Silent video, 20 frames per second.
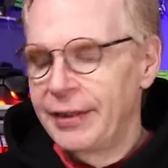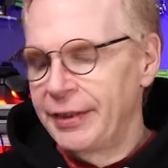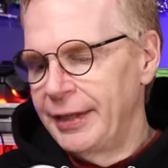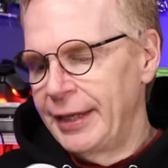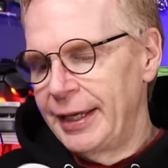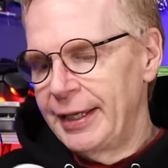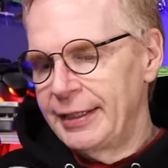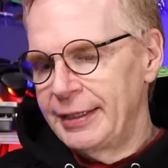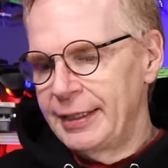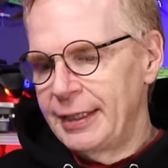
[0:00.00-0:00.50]

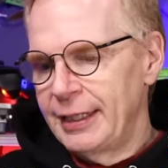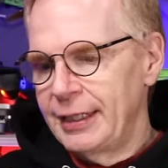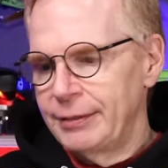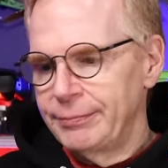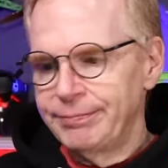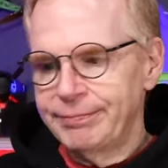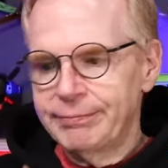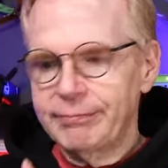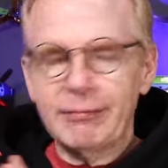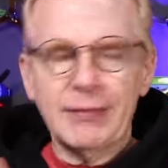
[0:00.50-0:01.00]
then uh,
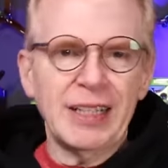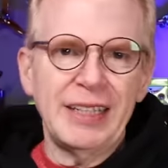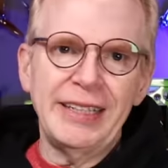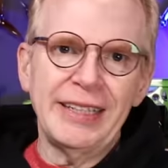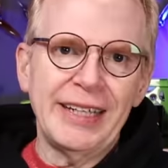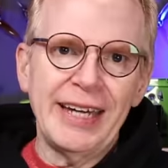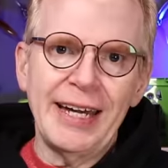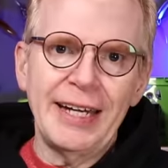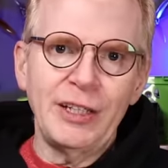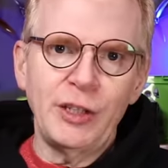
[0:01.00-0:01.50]

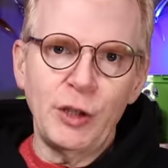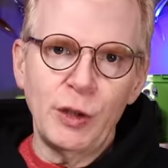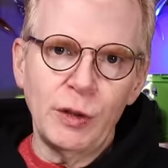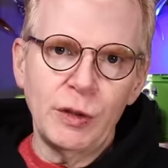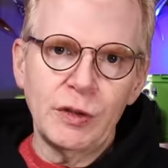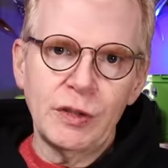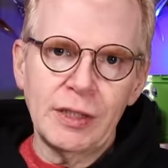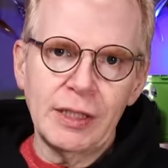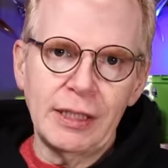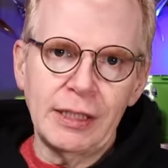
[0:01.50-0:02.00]
you can't
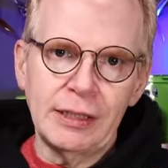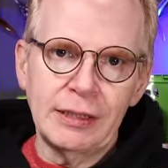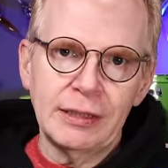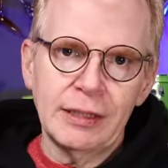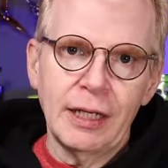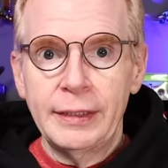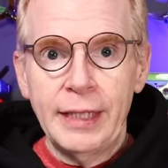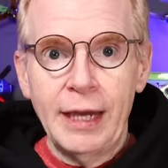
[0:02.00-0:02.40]
use these.